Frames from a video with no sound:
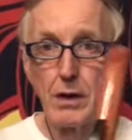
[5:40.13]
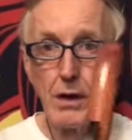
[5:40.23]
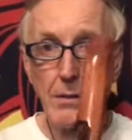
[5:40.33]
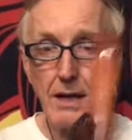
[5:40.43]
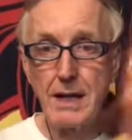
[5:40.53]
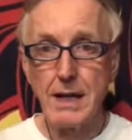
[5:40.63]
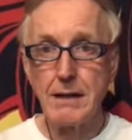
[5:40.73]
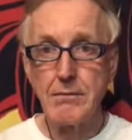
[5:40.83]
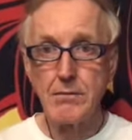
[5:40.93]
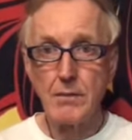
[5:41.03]
Again,
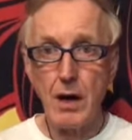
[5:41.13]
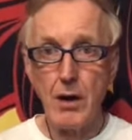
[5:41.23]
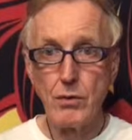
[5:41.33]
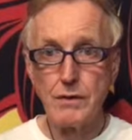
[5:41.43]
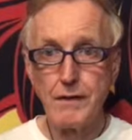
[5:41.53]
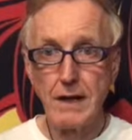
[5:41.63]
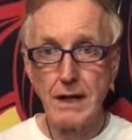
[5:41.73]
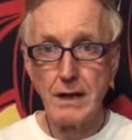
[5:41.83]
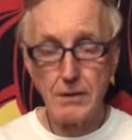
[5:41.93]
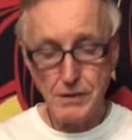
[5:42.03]
holes fairly
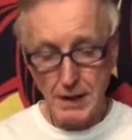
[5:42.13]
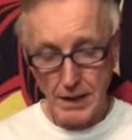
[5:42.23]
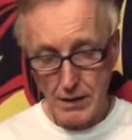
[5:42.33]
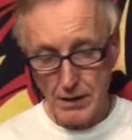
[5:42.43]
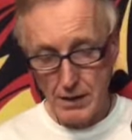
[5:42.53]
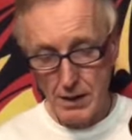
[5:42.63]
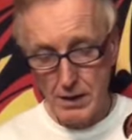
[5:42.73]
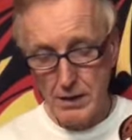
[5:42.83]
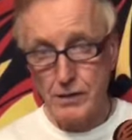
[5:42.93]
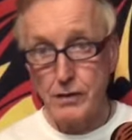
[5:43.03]
close together,
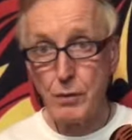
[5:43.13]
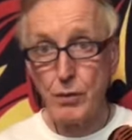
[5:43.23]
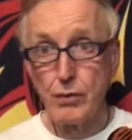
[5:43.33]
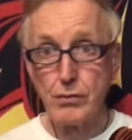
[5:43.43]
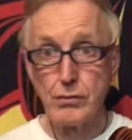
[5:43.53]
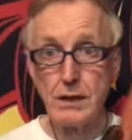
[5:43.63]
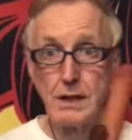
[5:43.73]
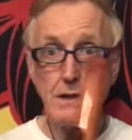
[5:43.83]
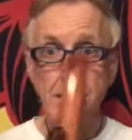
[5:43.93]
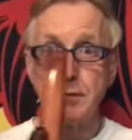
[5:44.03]
small,
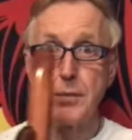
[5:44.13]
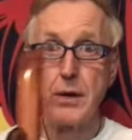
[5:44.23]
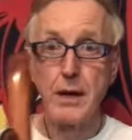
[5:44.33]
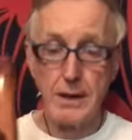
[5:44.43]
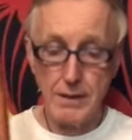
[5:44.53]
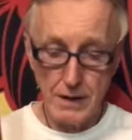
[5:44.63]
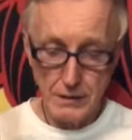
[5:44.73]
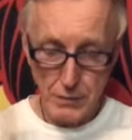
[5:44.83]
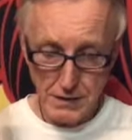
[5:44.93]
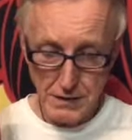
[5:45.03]
easier to play. Here's
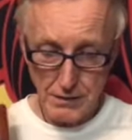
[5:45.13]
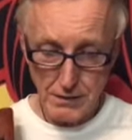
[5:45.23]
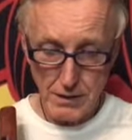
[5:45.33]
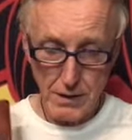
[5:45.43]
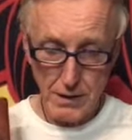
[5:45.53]
what it sounds like.